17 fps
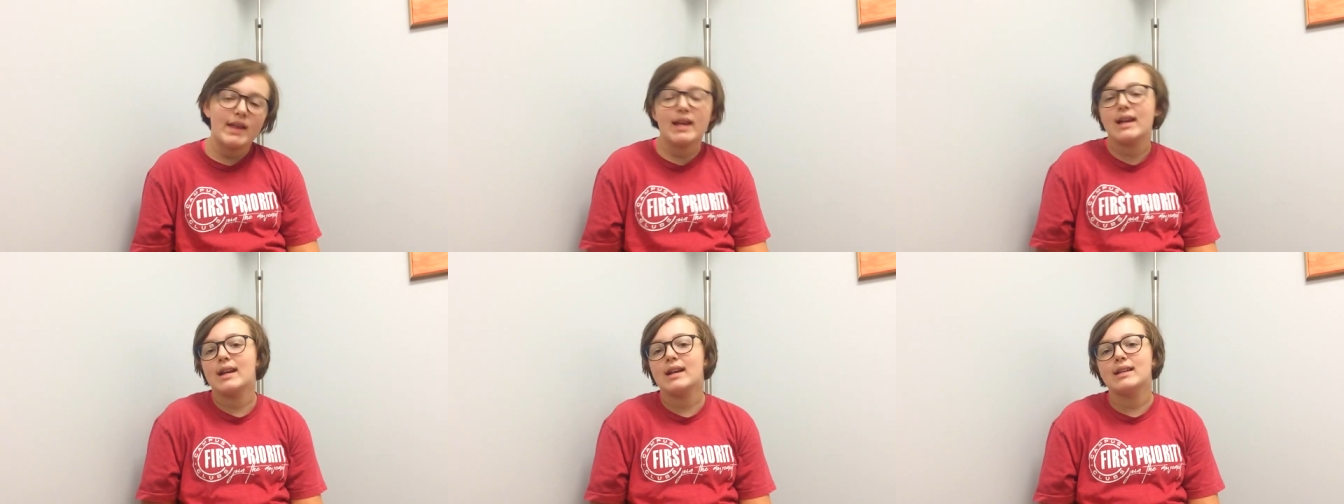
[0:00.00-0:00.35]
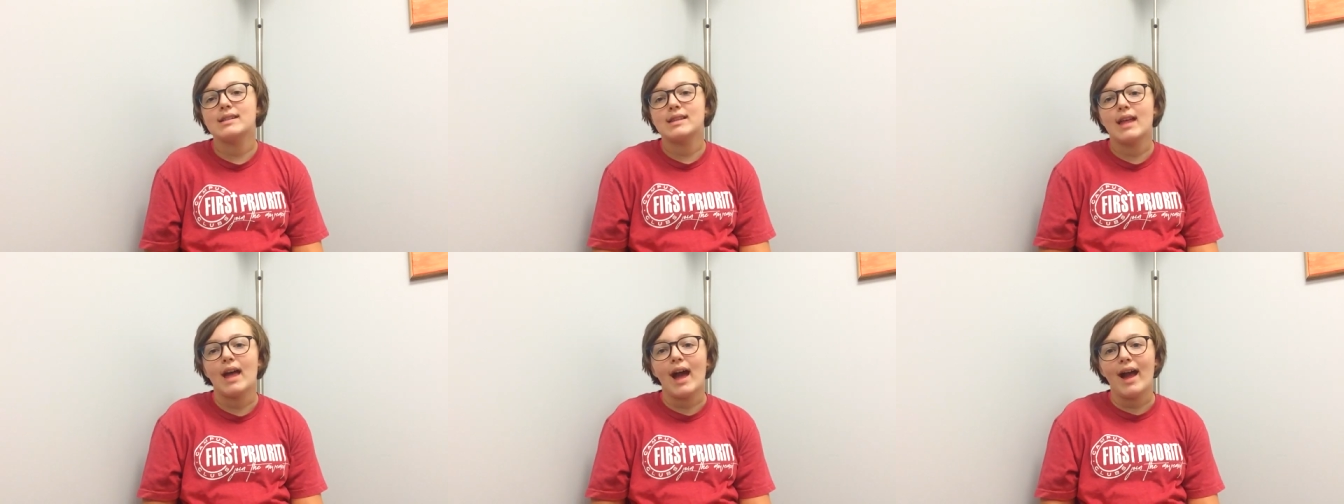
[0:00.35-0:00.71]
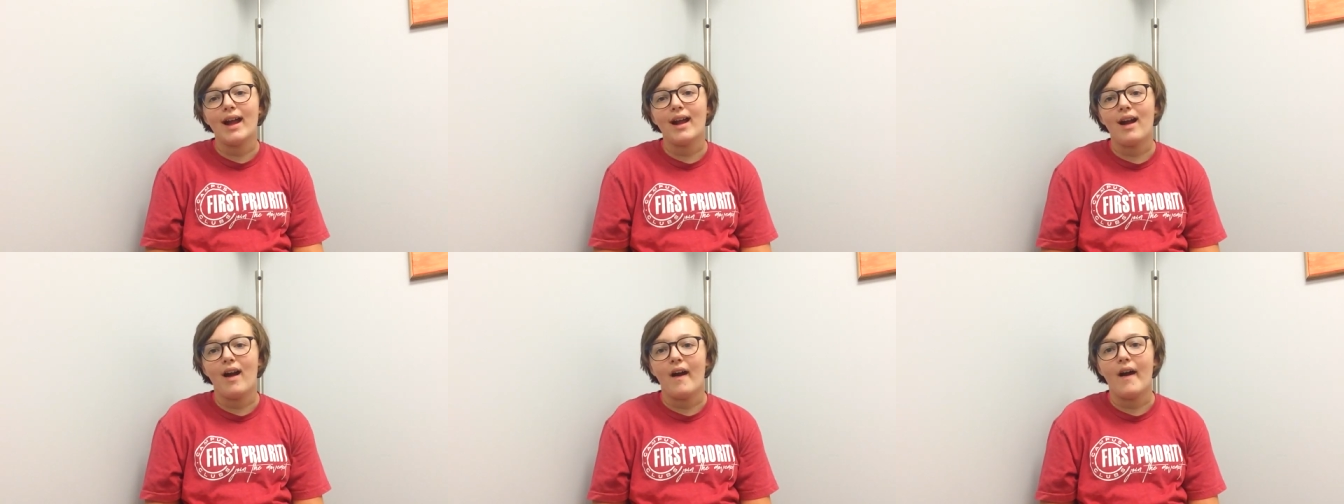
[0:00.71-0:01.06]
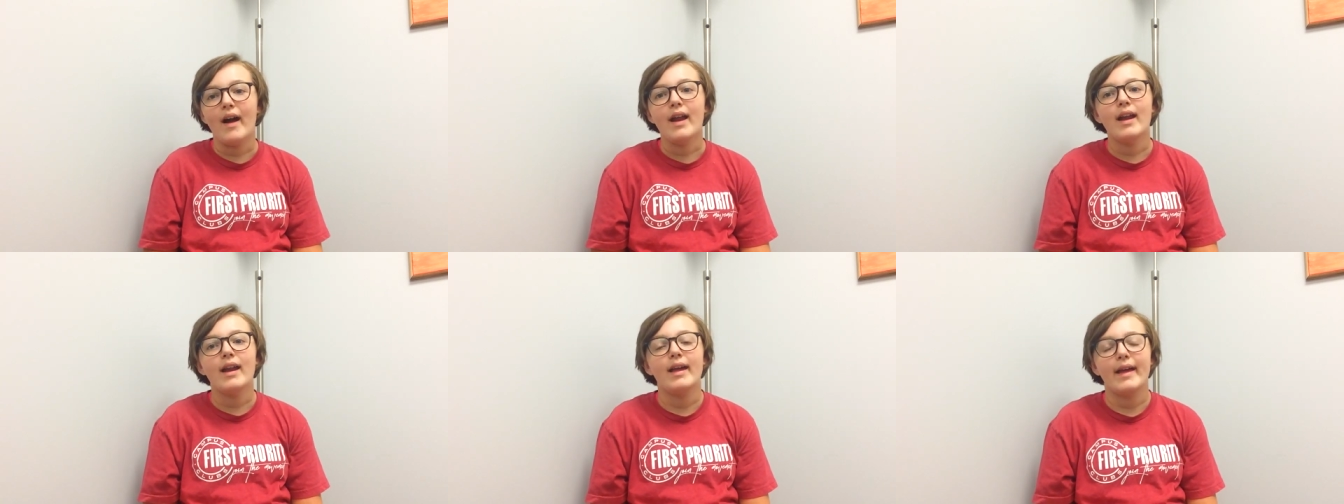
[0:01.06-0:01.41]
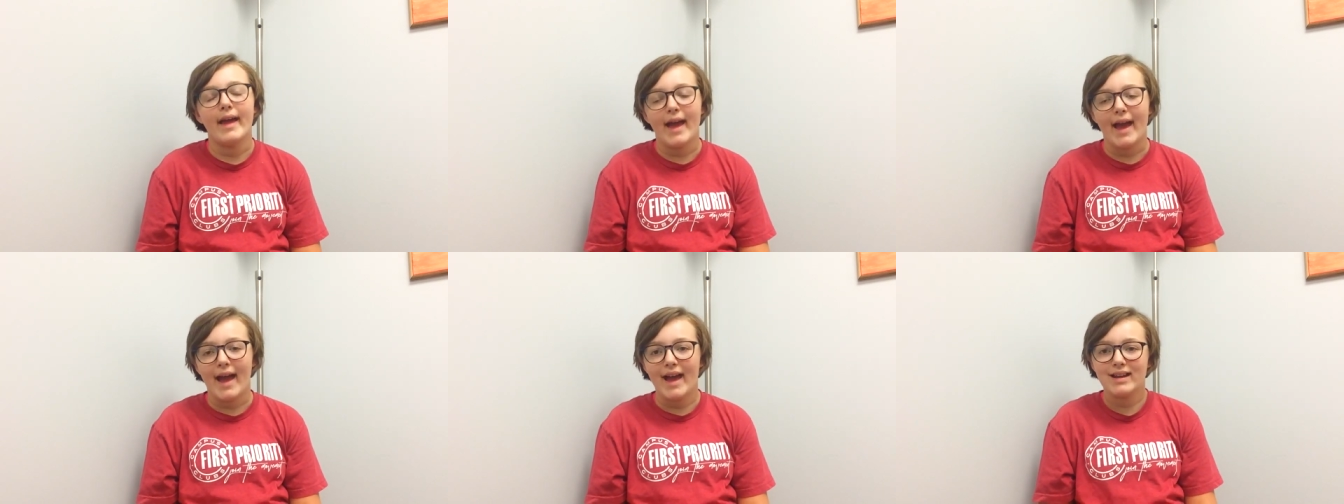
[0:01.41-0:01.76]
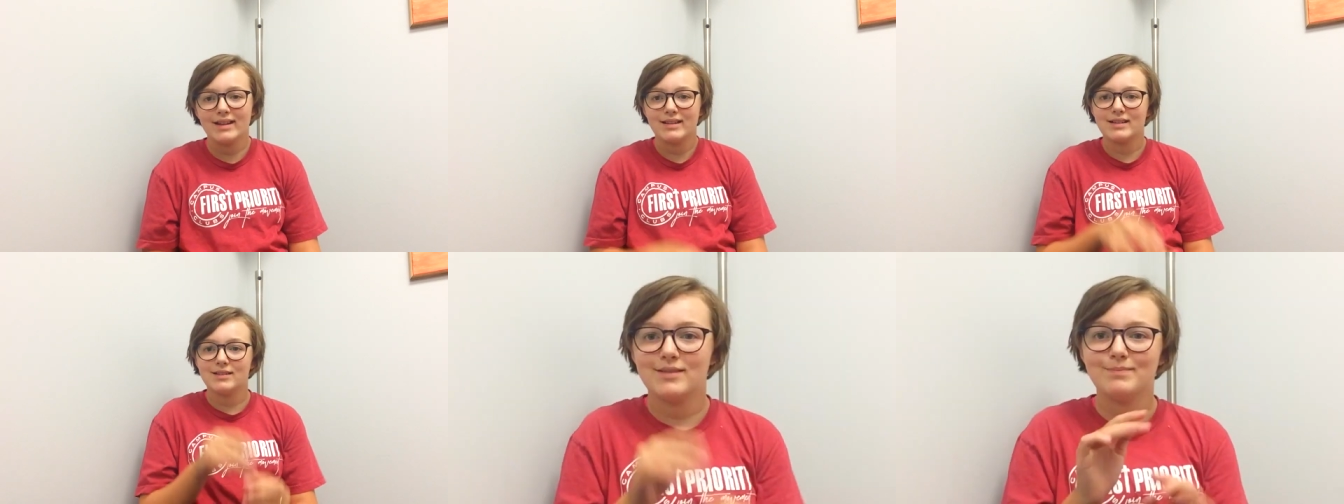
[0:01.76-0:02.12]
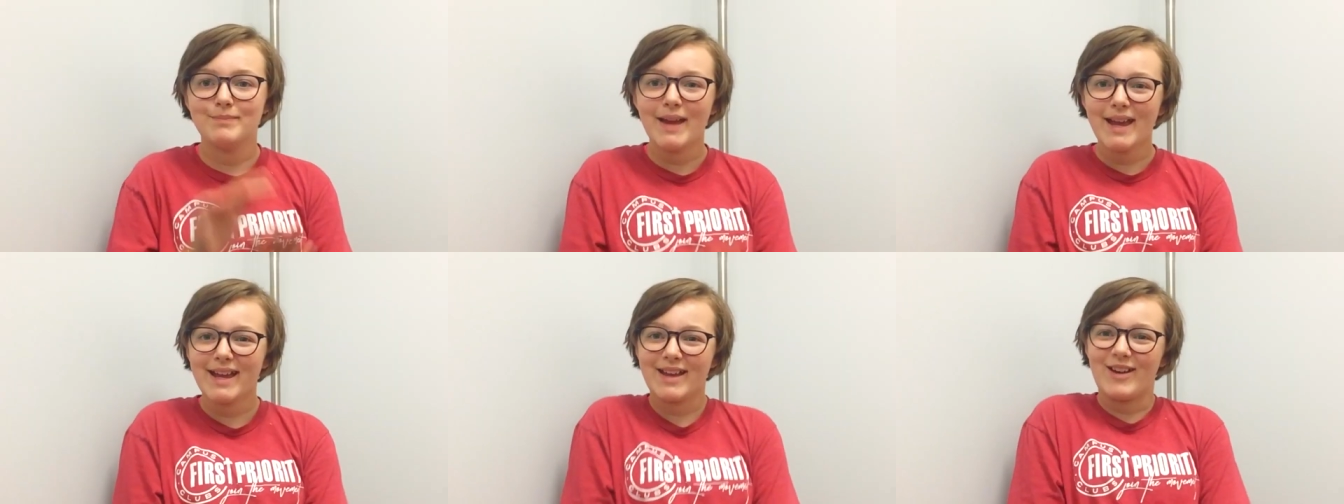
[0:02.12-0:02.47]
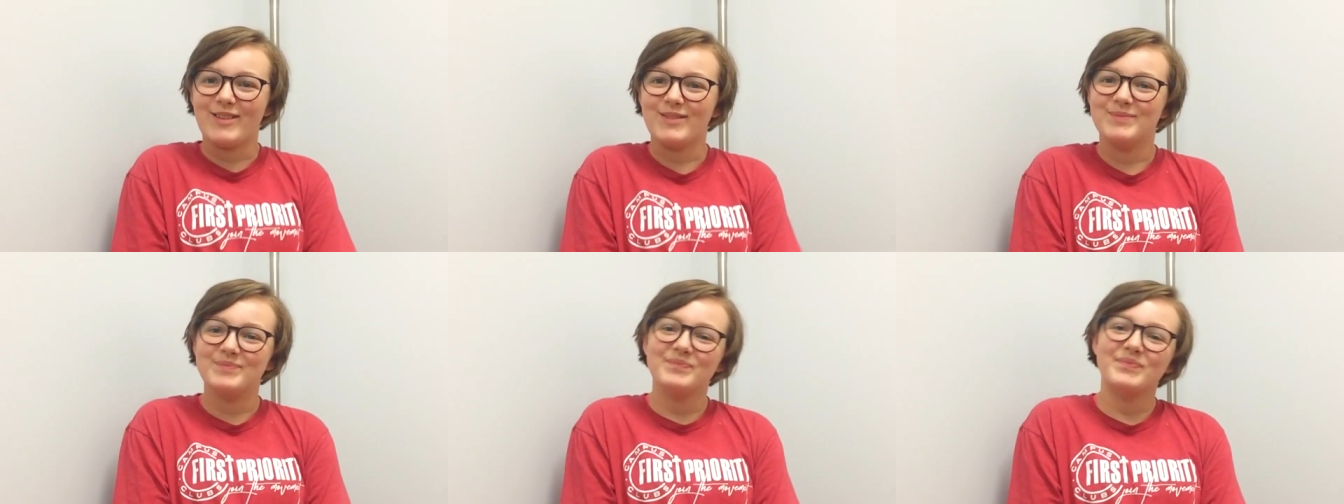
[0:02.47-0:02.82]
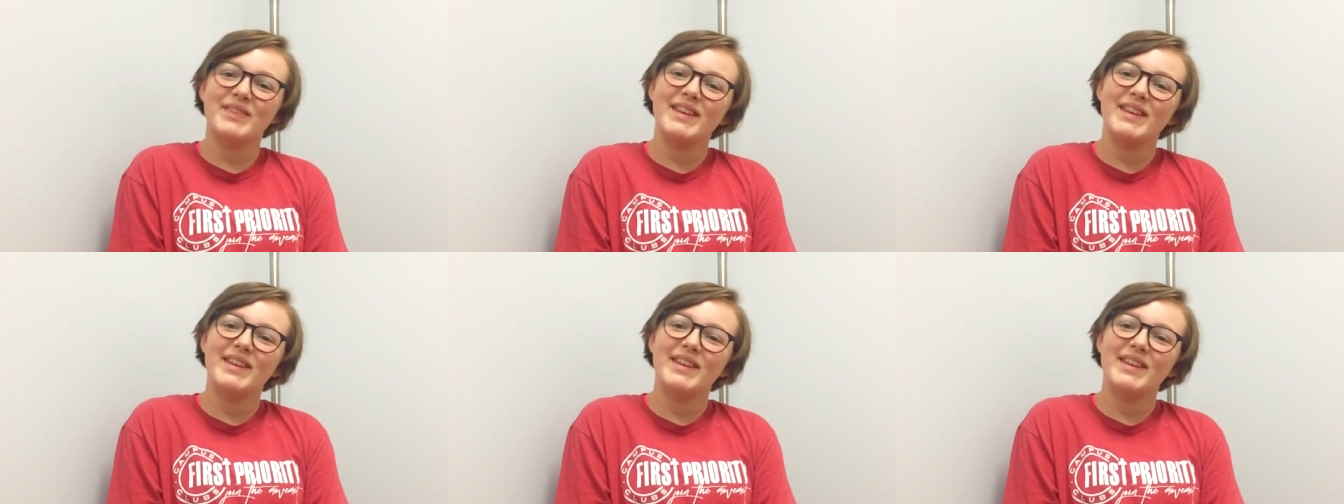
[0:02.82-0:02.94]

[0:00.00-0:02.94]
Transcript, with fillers: things that I got at Petco.